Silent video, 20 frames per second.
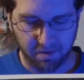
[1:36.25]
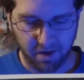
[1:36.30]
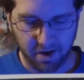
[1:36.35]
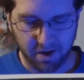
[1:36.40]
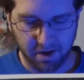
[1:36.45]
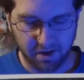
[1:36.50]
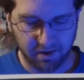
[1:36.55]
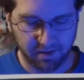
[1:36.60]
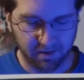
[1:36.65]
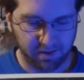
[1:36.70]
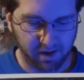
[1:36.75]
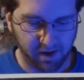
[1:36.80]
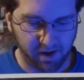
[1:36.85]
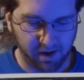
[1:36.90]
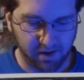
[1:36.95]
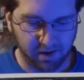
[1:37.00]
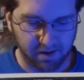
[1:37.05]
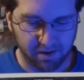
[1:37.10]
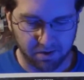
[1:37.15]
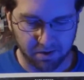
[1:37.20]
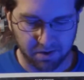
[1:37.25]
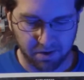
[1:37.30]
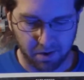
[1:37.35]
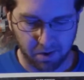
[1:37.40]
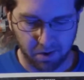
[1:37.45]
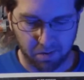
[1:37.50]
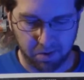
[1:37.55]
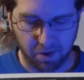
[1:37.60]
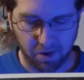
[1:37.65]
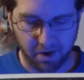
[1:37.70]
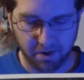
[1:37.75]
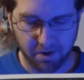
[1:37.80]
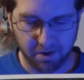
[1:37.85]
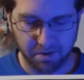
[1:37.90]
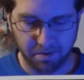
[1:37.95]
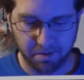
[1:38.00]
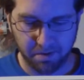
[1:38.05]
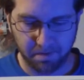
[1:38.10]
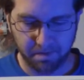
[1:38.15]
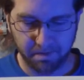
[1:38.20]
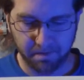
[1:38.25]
Reis and Joe Prado.